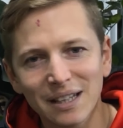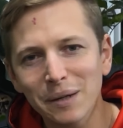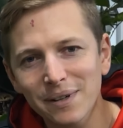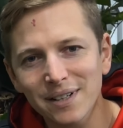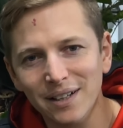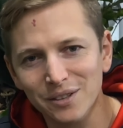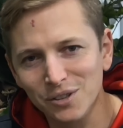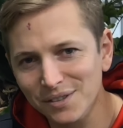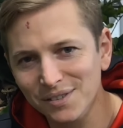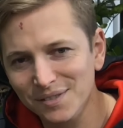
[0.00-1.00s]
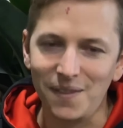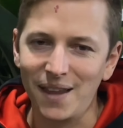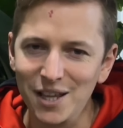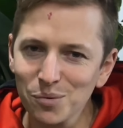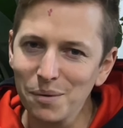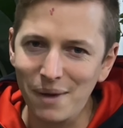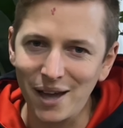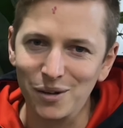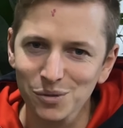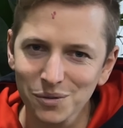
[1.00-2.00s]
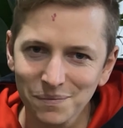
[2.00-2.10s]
they were delicious, and that's what matters.